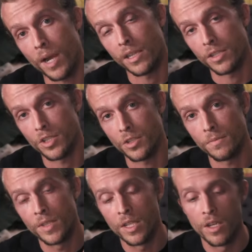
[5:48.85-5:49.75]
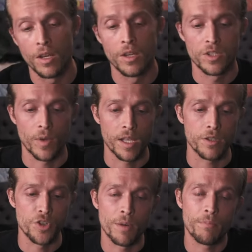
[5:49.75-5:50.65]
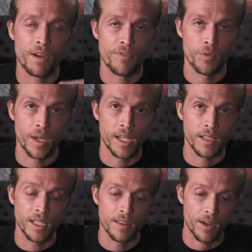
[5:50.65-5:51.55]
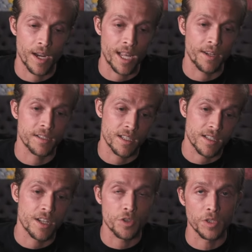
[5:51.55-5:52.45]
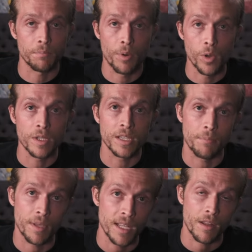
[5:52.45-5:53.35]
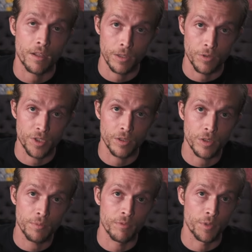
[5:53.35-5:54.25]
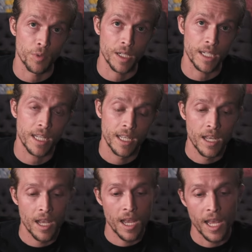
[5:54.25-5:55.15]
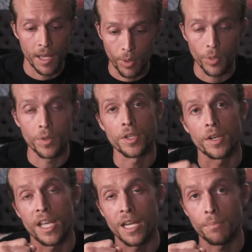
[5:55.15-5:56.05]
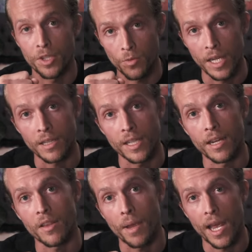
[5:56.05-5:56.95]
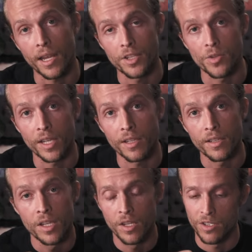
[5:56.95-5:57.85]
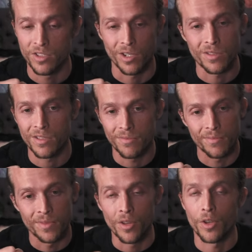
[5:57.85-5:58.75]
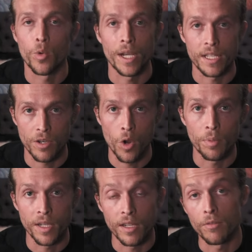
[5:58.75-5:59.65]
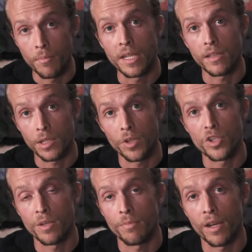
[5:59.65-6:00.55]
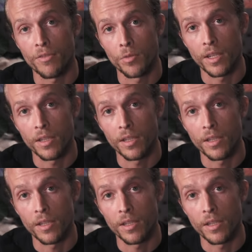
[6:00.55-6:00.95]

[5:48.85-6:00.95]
pilot chute. So as you jump off the railing, their hand is essentially pulling the pin out of the closing loop from your rig and pulling your canopy directly out of the packing tray. So it's, you know, the quickest opening immediately when you jump off the